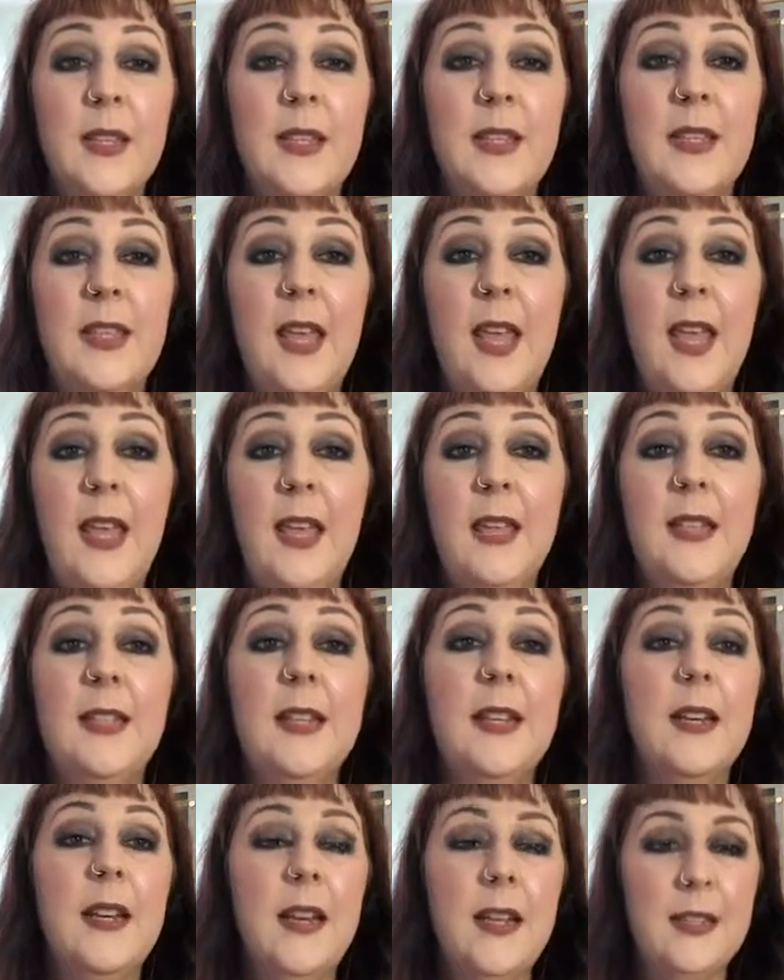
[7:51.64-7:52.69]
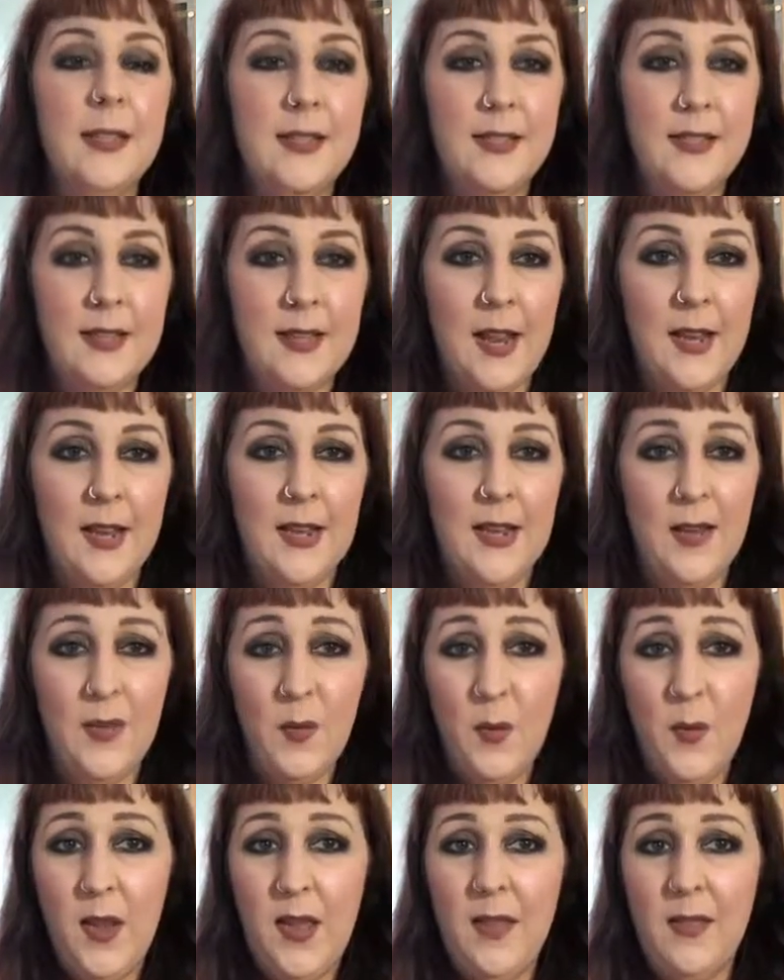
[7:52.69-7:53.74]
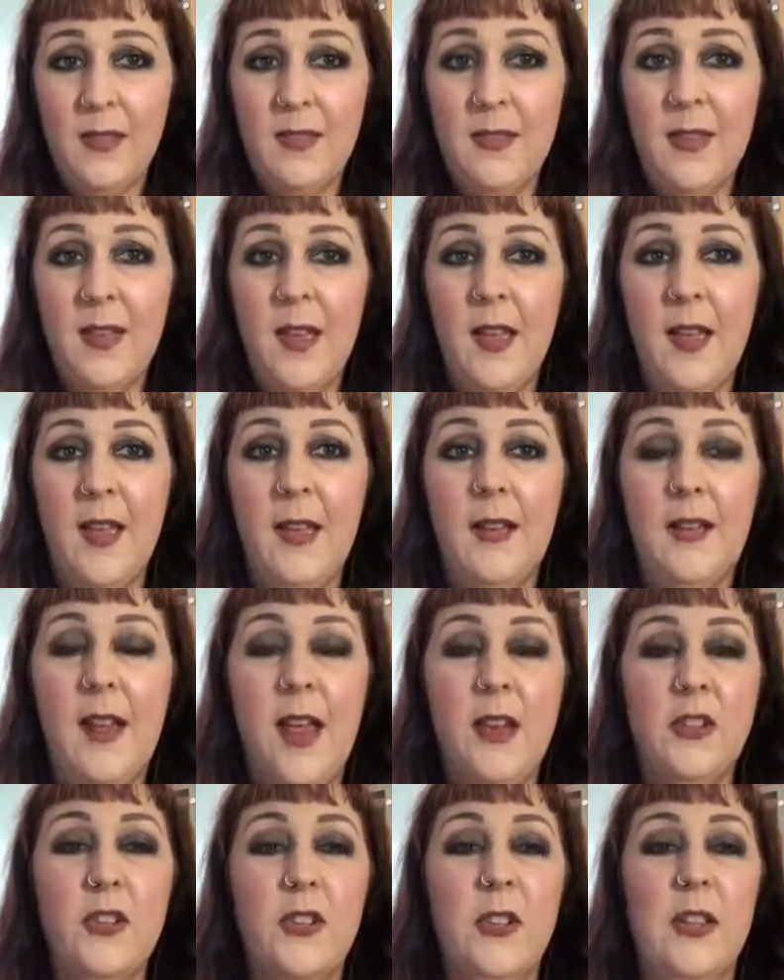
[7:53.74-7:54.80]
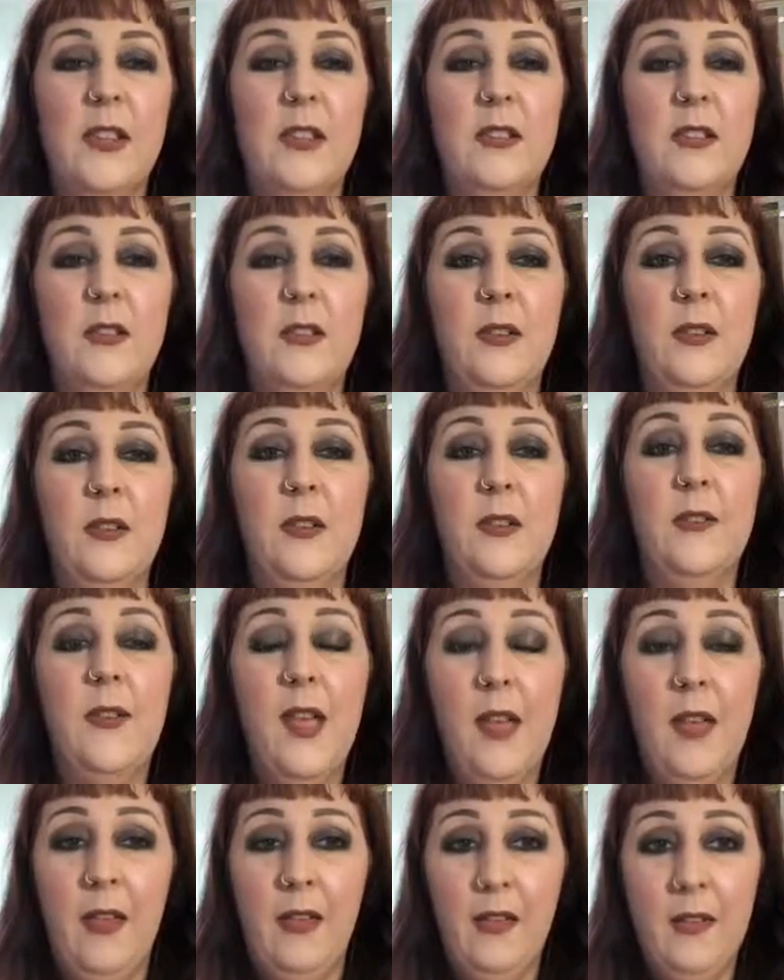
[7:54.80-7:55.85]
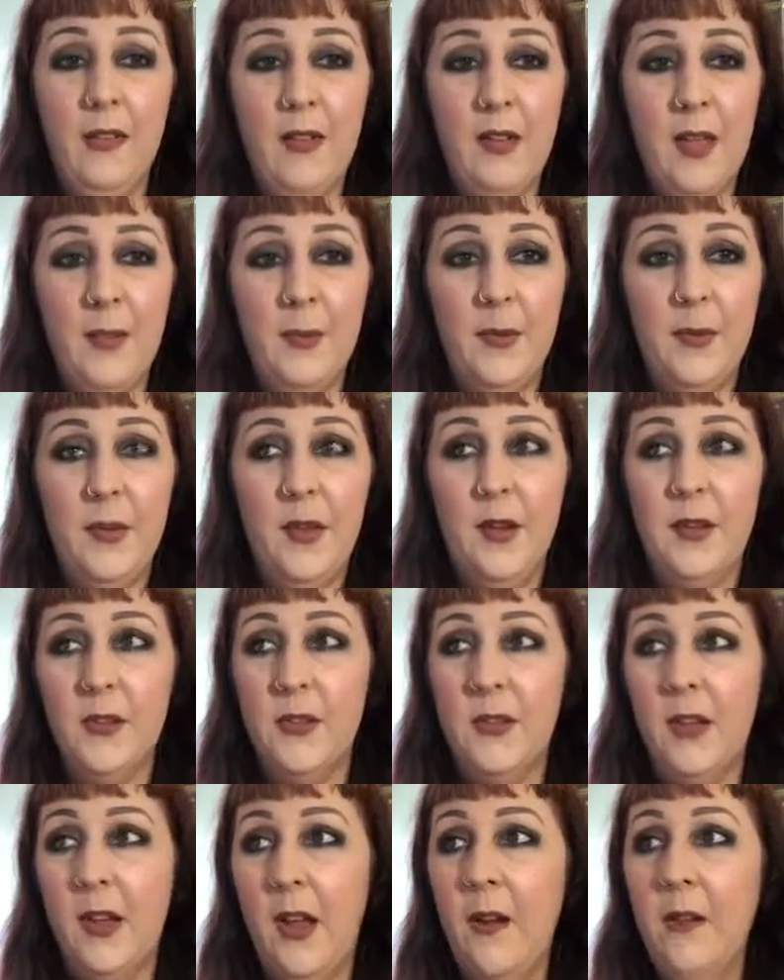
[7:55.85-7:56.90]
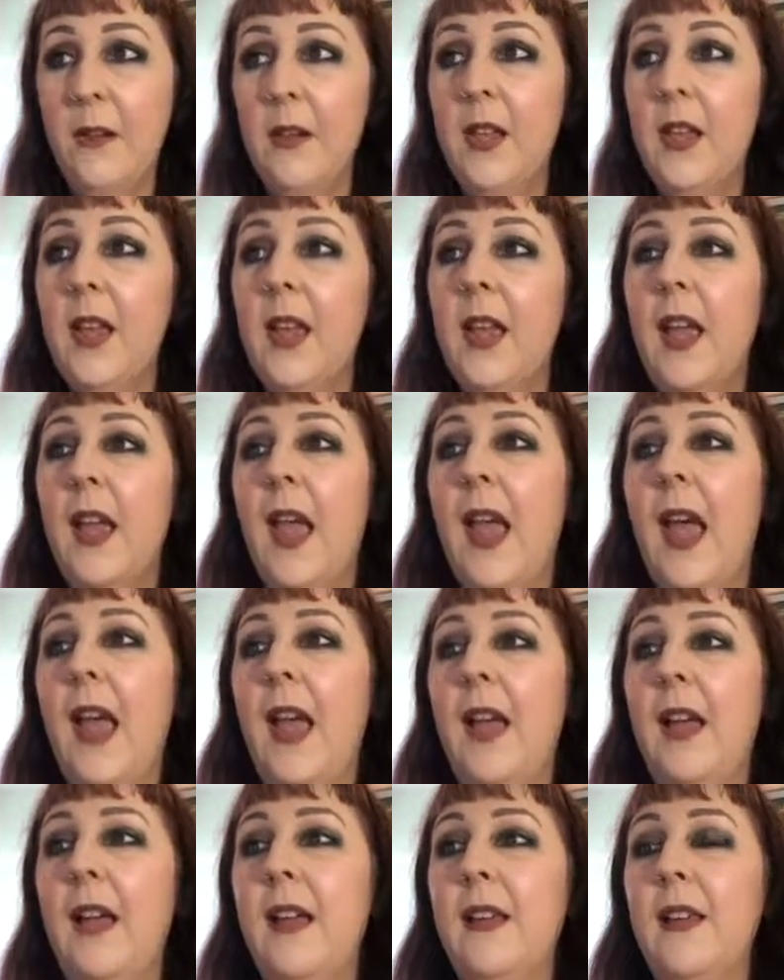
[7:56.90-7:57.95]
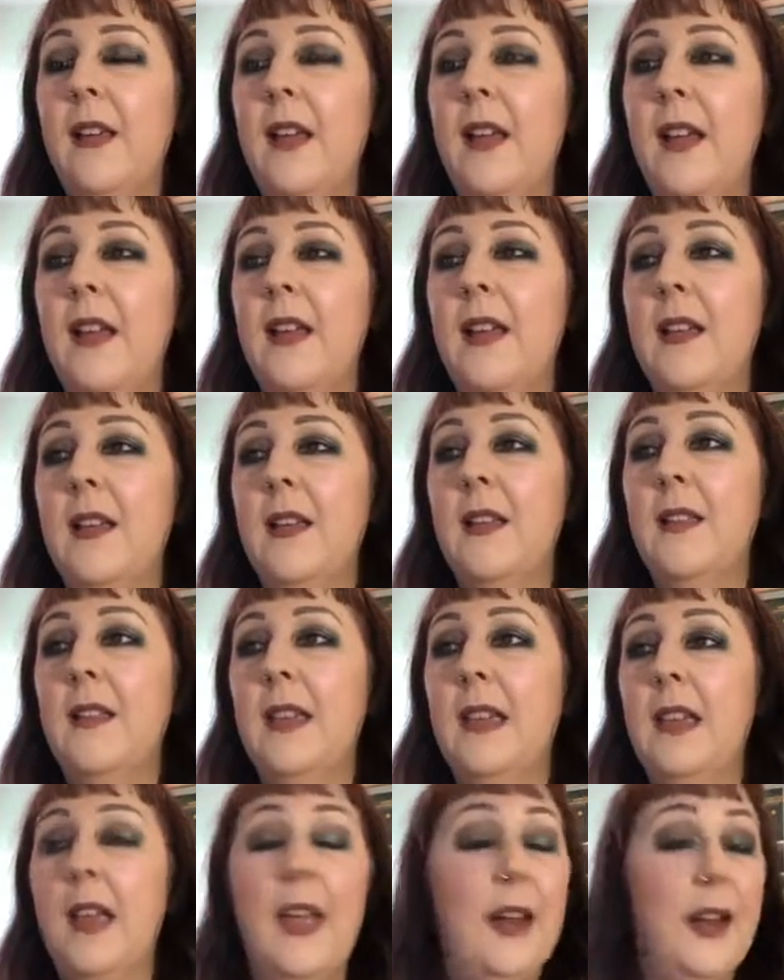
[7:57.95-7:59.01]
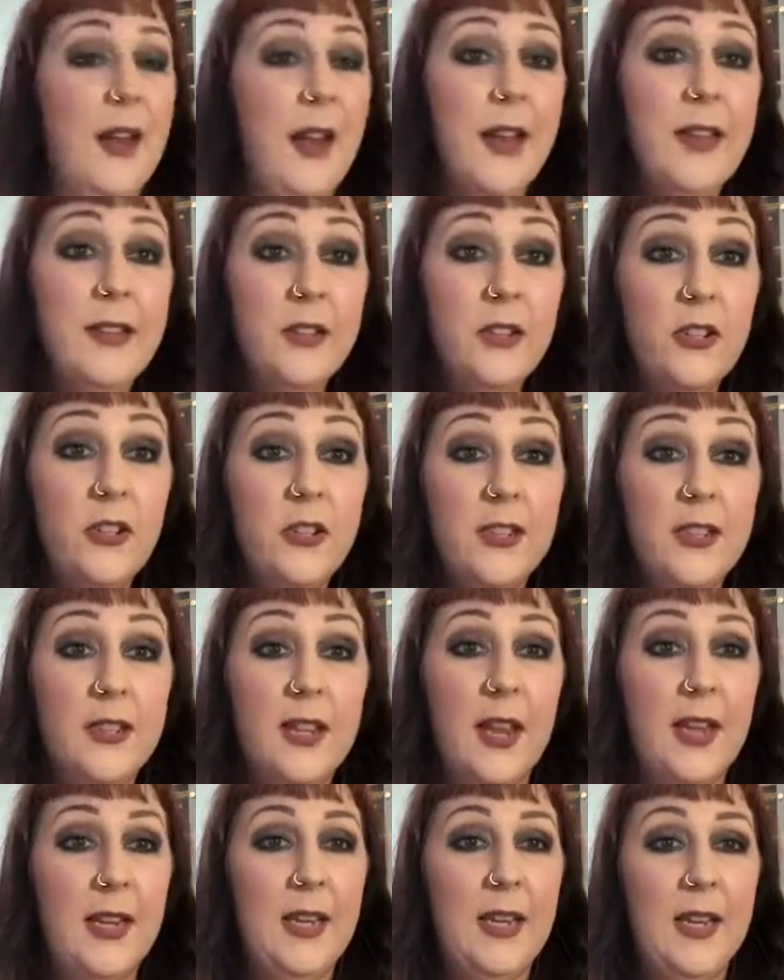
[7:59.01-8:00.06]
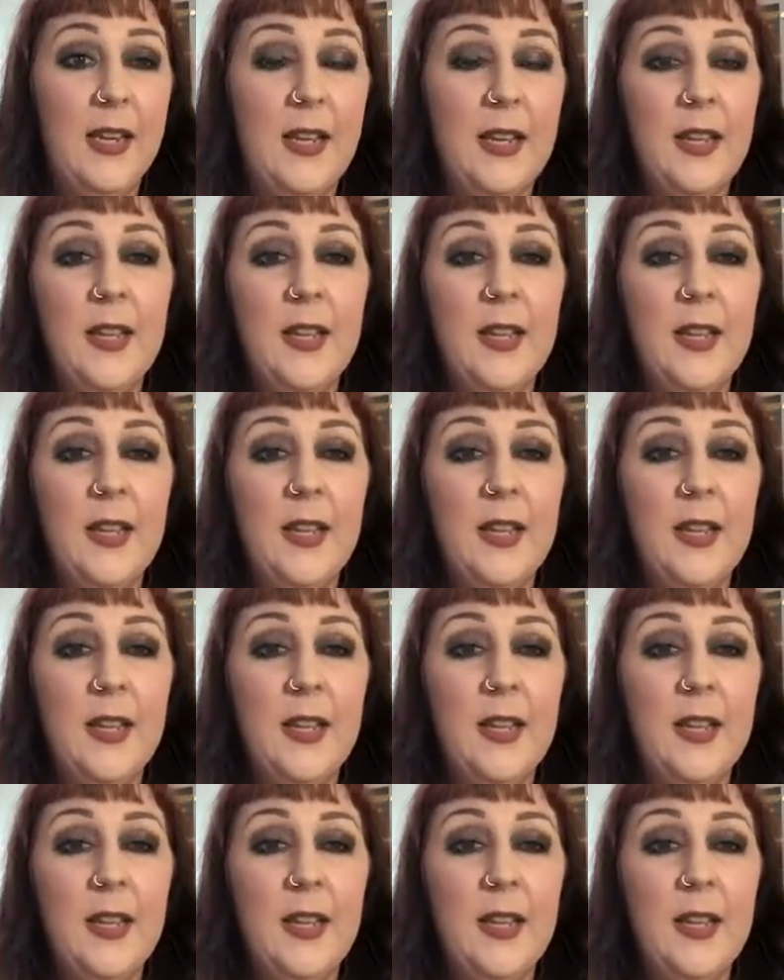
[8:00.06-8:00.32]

they did a study with the National Institute of Health a couple years ago. And in the NIH study,